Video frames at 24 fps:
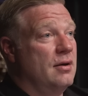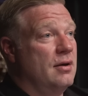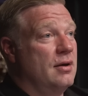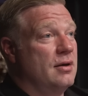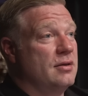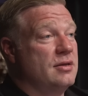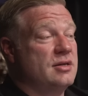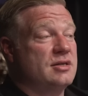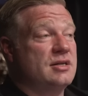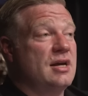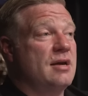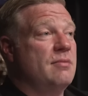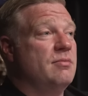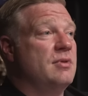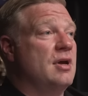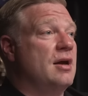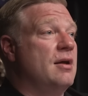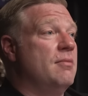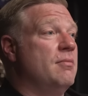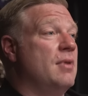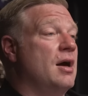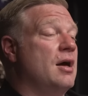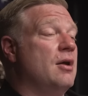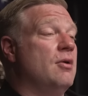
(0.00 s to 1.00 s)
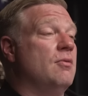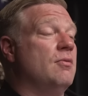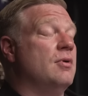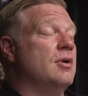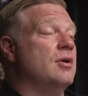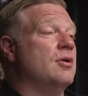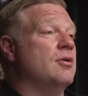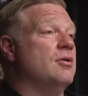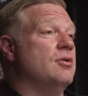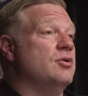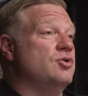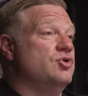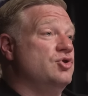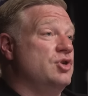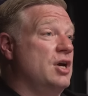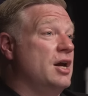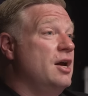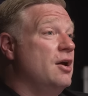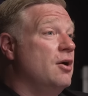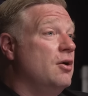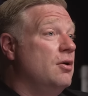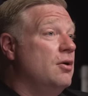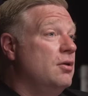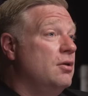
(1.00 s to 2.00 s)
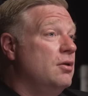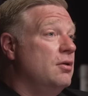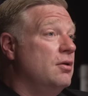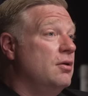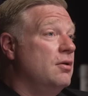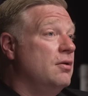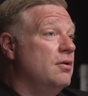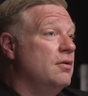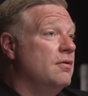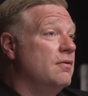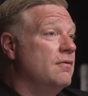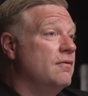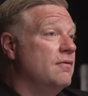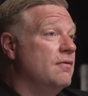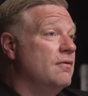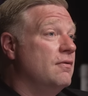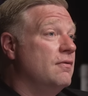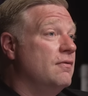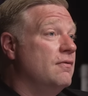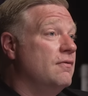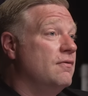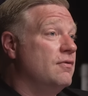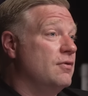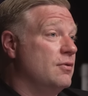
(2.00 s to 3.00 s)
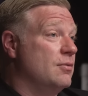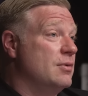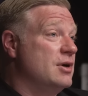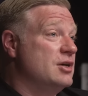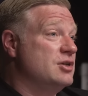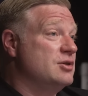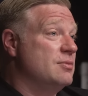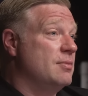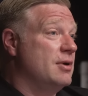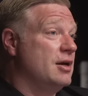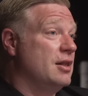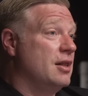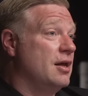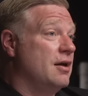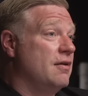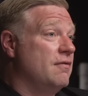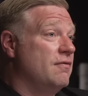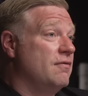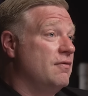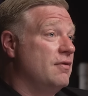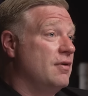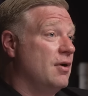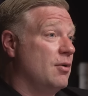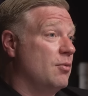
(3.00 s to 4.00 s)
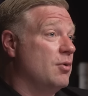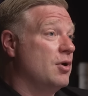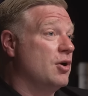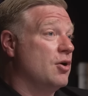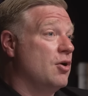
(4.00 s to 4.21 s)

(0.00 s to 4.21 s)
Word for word: At the same time, I don't want to go to jail for the rest of my life. I want to